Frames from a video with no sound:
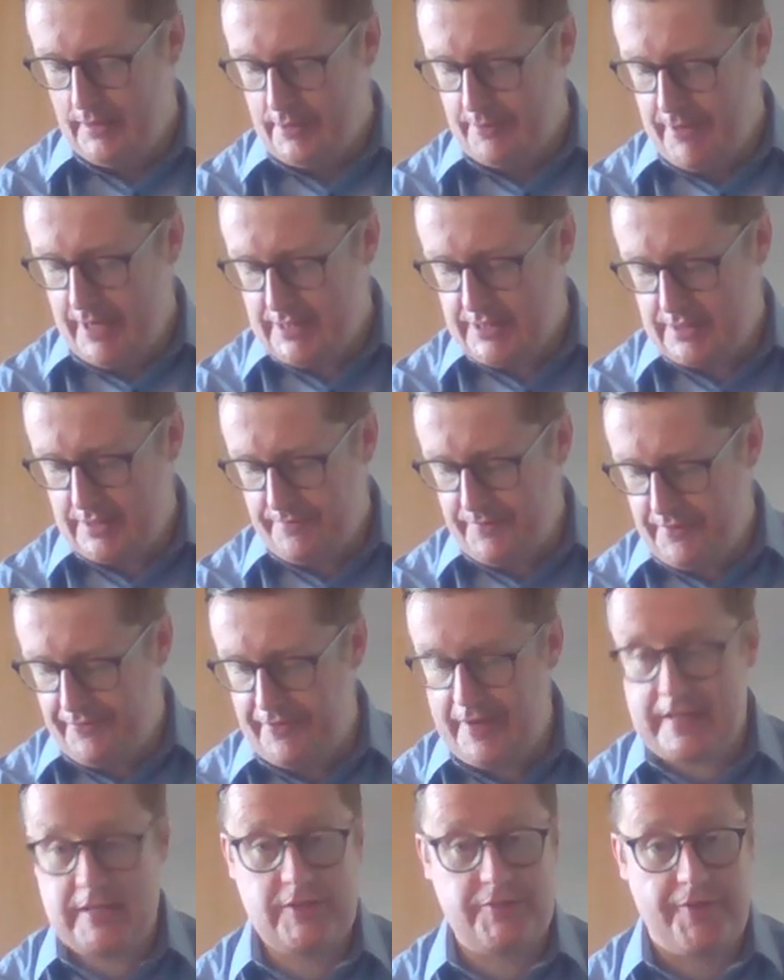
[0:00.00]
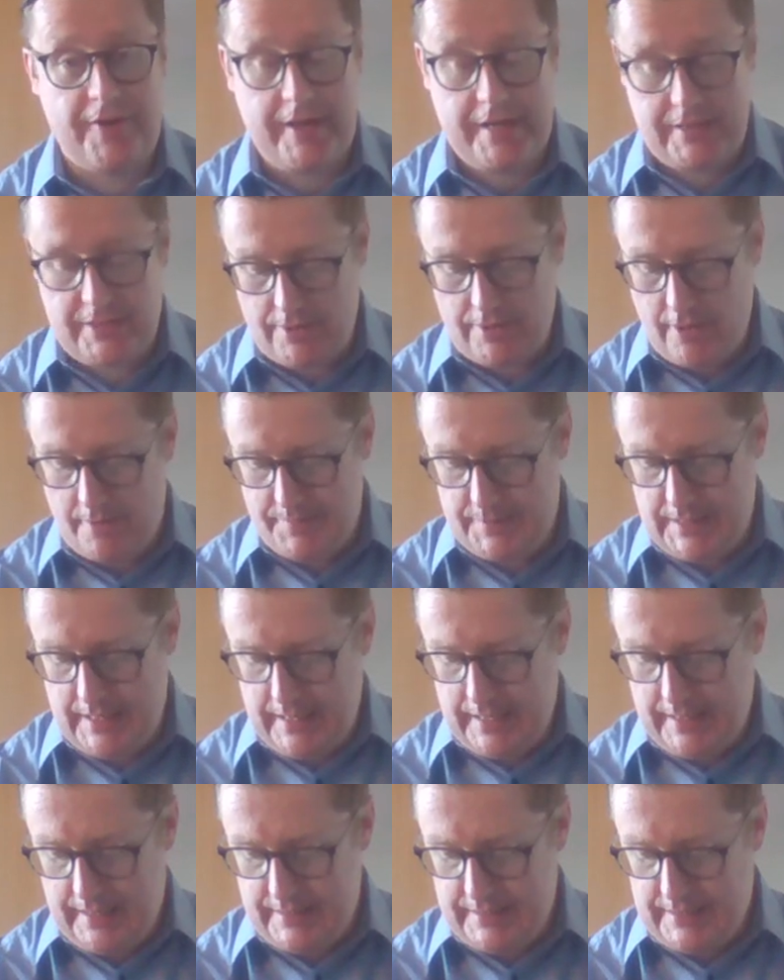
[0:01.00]
The rest of the French fries stopped
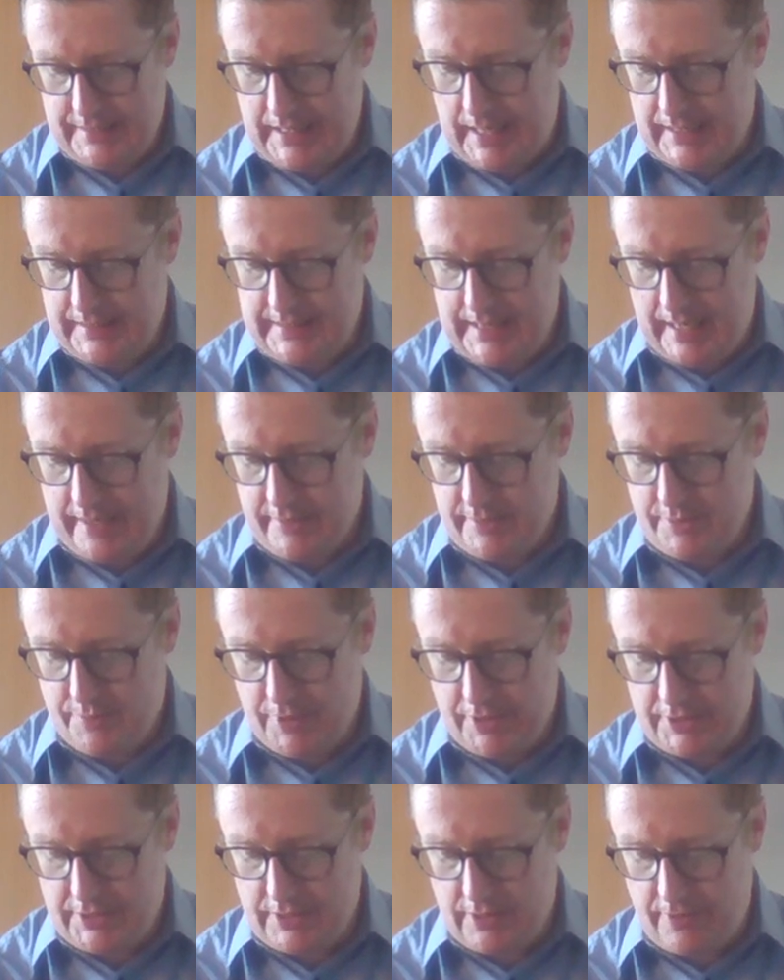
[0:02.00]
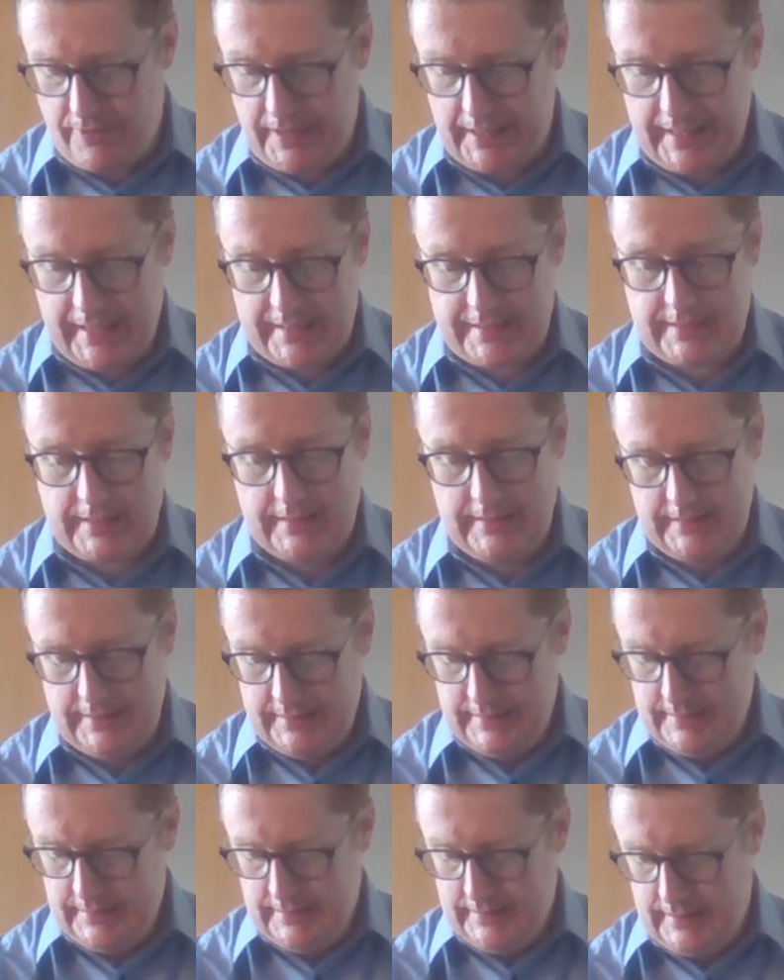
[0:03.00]
here and sat down to watch the cricket.
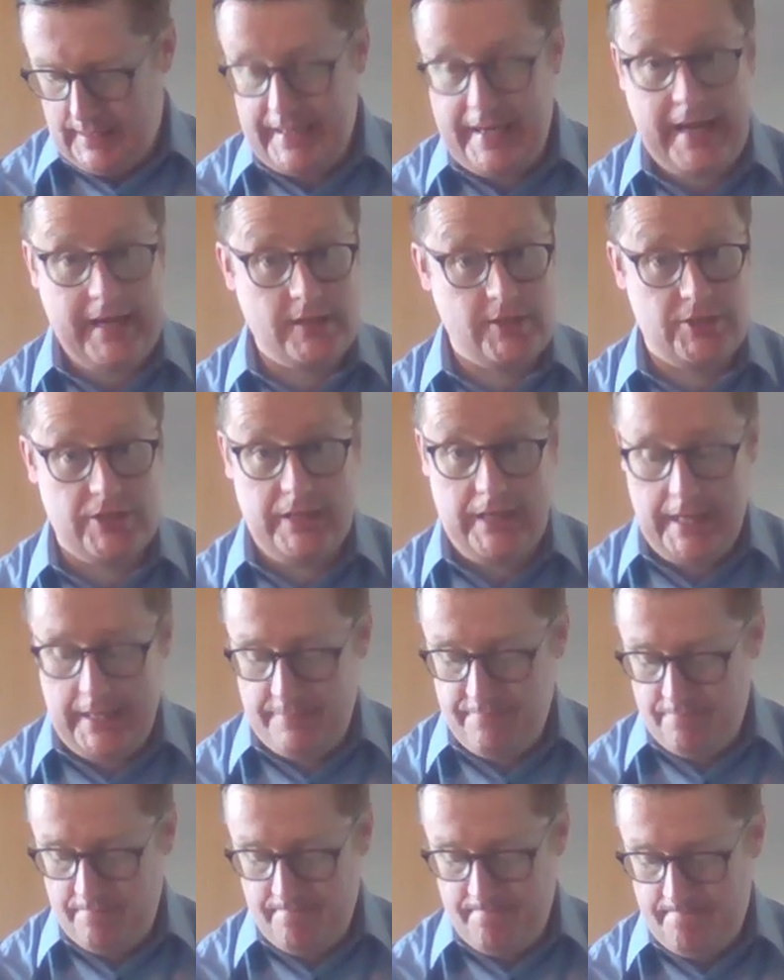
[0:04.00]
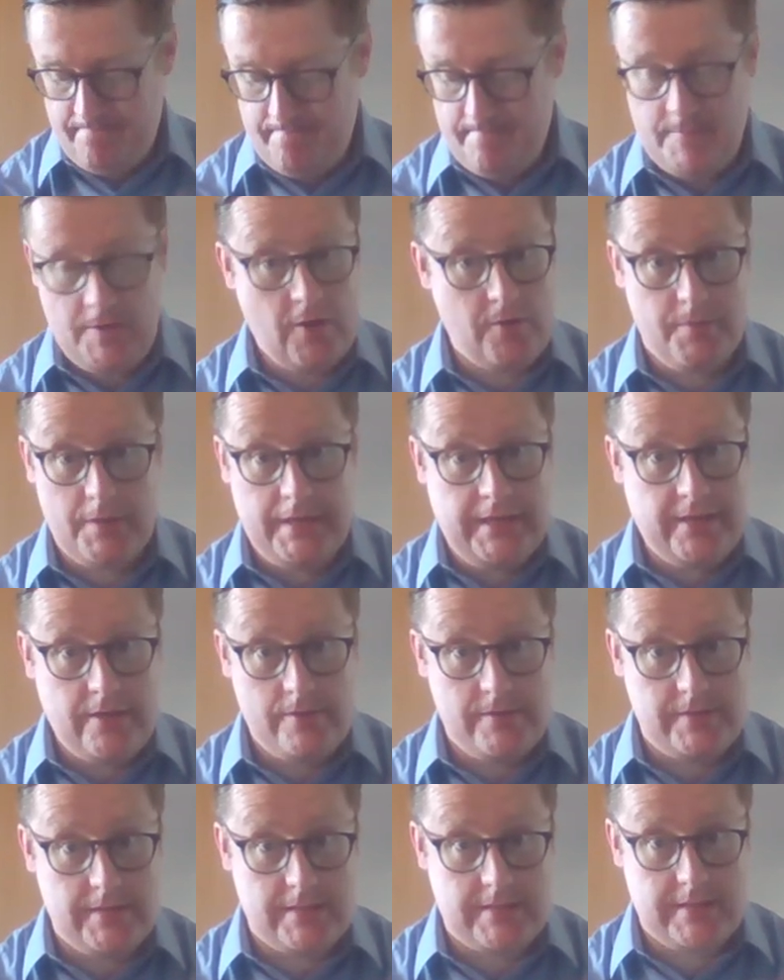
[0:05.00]
And actually, nobody
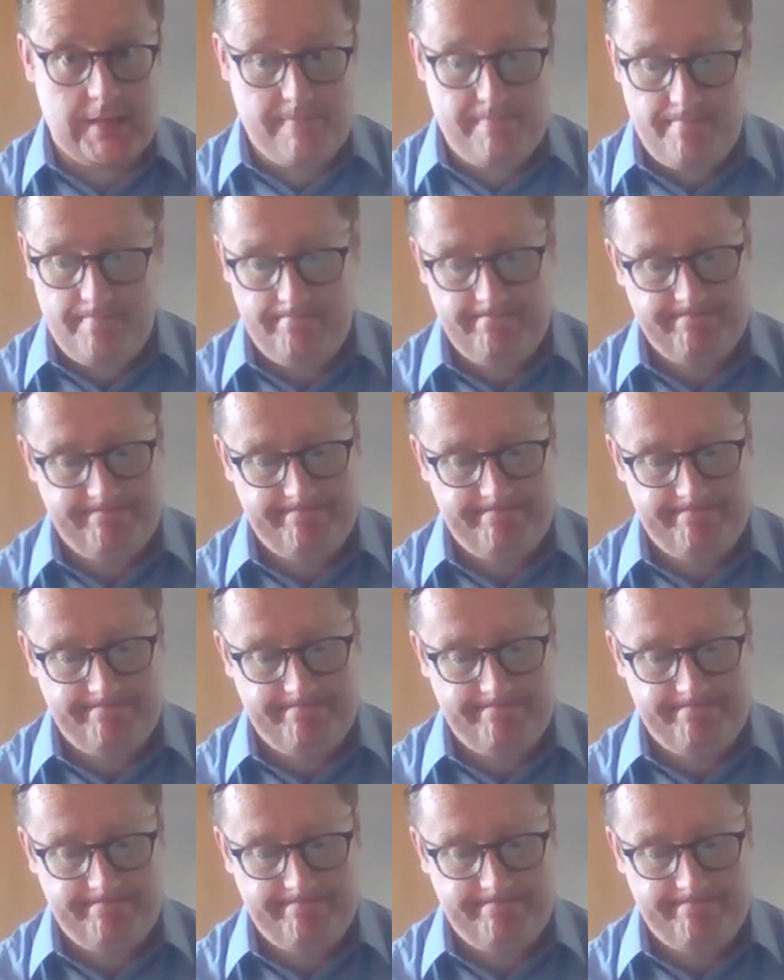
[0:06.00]
noticed them.